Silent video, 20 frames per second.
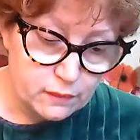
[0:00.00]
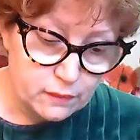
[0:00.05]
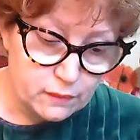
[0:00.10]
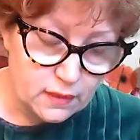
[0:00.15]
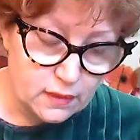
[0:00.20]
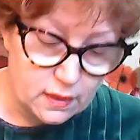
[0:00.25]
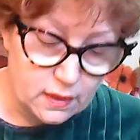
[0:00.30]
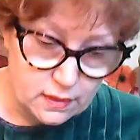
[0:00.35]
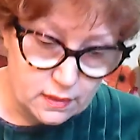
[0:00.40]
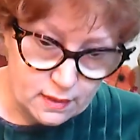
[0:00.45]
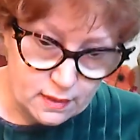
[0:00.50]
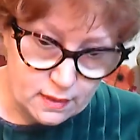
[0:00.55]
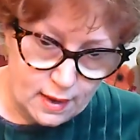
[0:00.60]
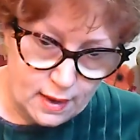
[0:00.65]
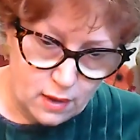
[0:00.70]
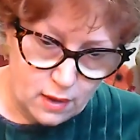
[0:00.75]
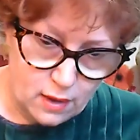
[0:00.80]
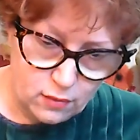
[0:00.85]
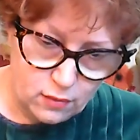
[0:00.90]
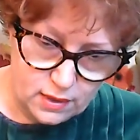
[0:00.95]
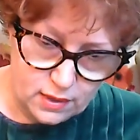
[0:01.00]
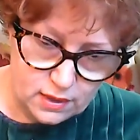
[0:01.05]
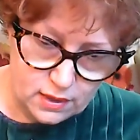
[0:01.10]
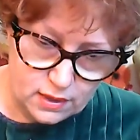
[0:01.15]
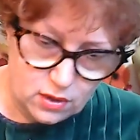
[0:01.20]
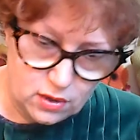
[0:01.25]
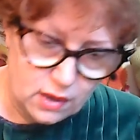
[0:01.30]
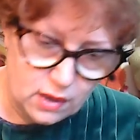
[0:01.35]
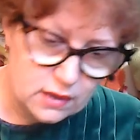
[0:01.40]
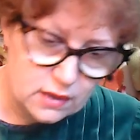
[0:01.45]
and now he
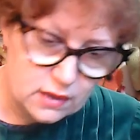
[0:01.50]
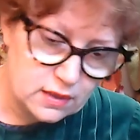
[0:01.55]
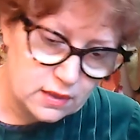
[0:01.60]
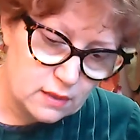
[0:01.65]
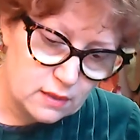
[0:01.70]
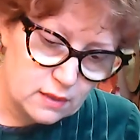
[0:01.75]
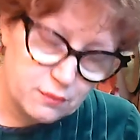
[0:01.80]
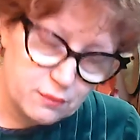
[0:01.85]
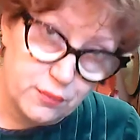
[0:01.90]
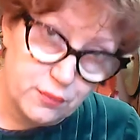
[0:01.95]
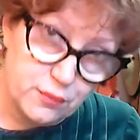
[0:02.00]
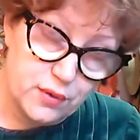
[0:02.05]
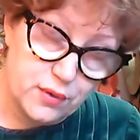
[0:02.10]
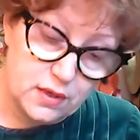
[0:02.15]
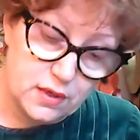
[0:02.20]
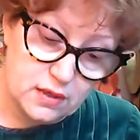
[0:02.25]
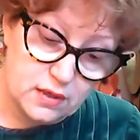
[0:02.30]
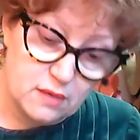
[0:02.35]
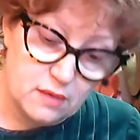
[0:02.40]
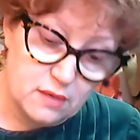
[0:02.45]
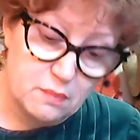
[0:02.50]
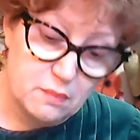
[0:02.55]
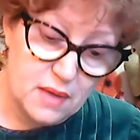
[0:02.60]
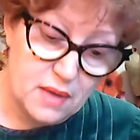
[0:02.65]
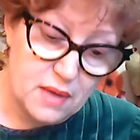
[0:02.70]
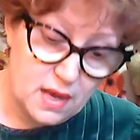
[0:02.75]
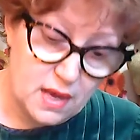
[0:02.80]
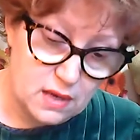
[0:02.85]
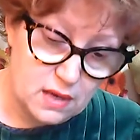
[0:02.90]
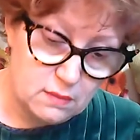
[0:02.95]
caught it and put it in a
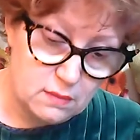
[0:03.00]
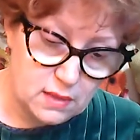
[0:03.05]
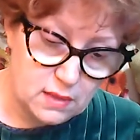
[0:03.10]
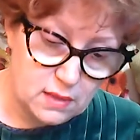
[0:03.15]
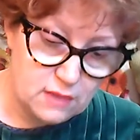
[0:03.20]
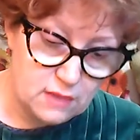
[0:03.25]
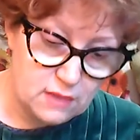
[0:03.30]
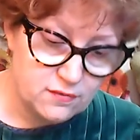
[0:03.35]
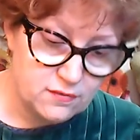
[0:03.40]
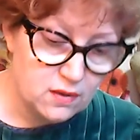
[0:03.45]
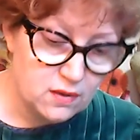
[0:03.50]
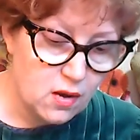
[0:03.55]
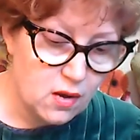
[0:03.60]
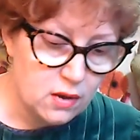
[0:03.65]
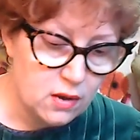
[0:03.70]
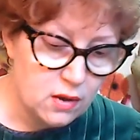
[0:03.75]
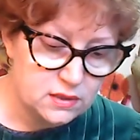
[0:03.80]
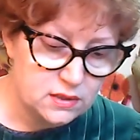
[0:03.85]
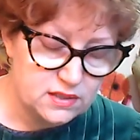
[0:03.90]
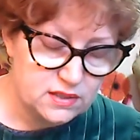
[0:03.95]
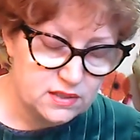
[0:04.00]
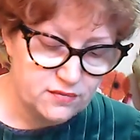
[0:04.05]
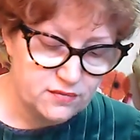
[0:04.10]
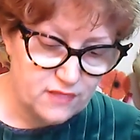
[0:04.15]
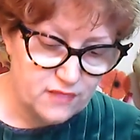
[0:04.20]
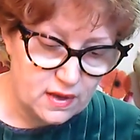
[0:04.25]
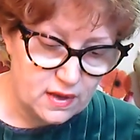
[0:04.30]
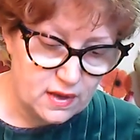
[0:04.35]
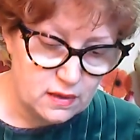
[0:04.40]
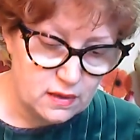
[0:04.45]
pen made of logs to
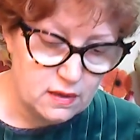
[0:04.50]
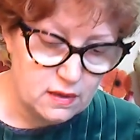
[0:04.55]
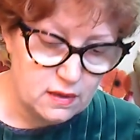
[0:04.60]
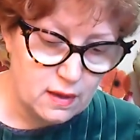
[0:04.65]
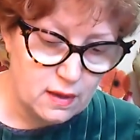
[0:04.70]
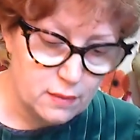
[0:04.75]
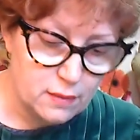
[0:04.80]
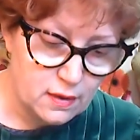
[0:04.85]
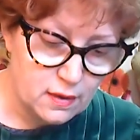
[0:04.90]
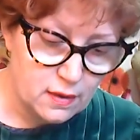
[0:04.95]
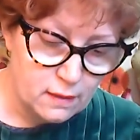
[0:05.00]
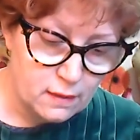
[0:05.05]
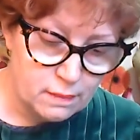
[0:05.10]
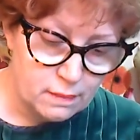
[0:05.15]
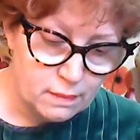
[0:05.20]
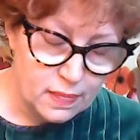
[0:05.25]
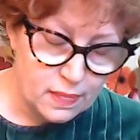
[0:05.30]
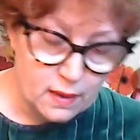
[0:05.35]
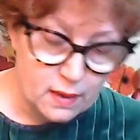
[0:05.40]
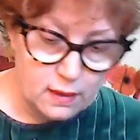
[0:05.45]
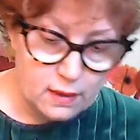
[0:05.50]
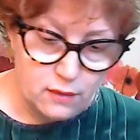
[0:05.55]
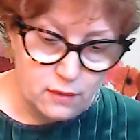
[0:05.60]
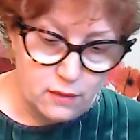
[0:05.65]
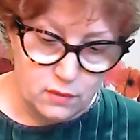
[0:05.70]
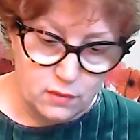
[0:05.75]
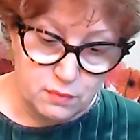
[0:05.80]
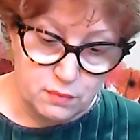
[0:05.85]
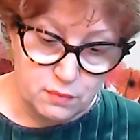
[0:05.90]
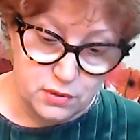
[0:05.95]
fatten it up. He
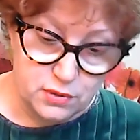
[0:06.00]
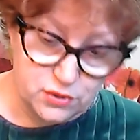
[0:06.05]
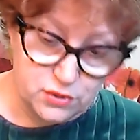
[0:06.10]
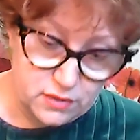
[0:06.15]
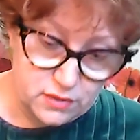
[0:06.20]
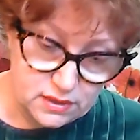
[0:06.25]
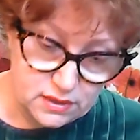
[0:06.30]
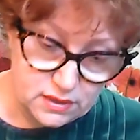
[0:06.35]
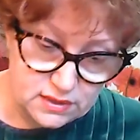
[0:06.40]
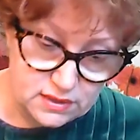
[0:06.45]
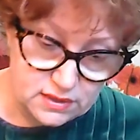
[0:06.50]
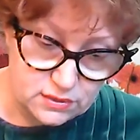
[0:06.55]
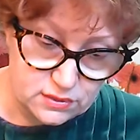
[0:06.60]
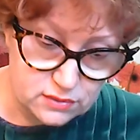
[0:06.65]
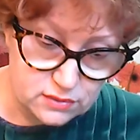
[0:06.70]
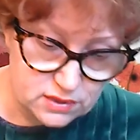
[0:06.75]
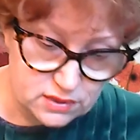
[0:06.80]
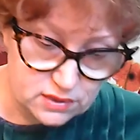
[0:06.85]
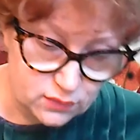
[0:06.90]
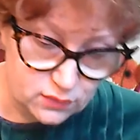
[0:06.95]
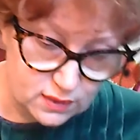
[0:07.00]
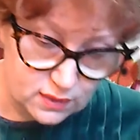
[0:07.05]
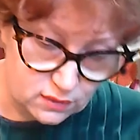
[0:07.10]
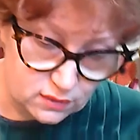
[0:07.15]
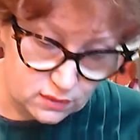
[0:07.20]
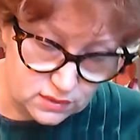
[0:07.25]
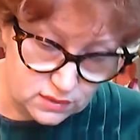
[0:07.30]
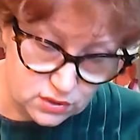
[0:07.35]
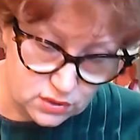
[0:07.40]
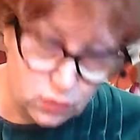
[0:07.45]
would butcher it as soon as the weather
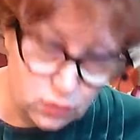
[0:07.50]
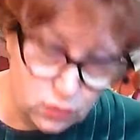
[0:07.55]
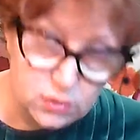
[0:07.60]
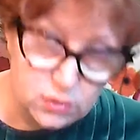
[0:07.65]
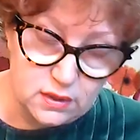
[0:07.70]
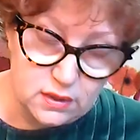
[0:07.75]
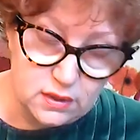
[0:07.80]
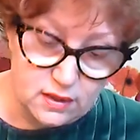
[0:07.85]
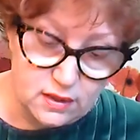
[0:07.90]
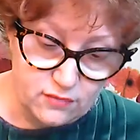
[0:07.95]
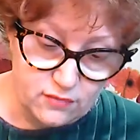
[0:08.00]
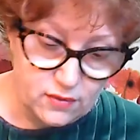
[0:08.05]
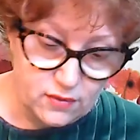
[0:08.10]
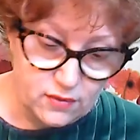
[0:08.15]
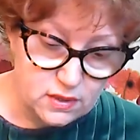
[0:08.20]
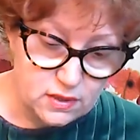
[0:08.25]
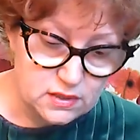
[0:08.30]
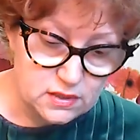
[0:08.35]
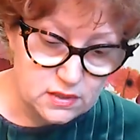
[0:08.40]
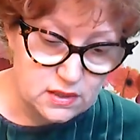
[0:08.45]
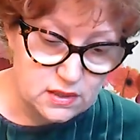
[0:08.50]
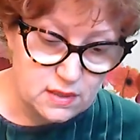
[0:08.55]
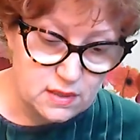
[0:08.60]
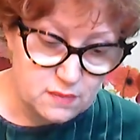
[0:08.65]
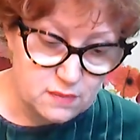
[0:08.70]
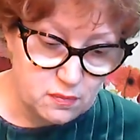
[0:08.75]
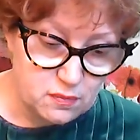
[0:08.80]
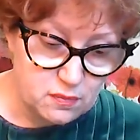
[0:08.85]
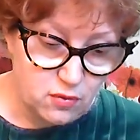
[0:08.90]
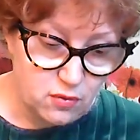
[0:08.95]
was cold enough to keep
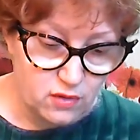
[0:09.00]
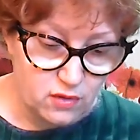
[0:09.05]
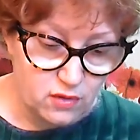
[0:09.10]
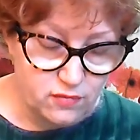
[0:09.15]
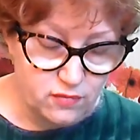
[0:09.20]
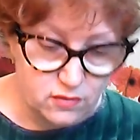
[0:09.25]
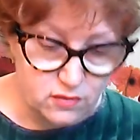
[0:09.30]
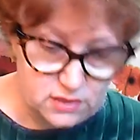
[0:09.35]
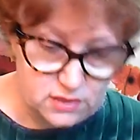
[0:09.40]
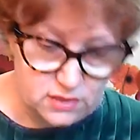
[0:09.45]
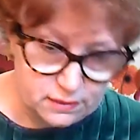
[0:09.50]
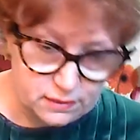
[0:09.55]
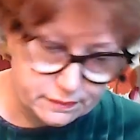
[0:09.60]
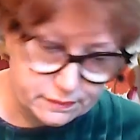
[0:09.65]
the pork frozen.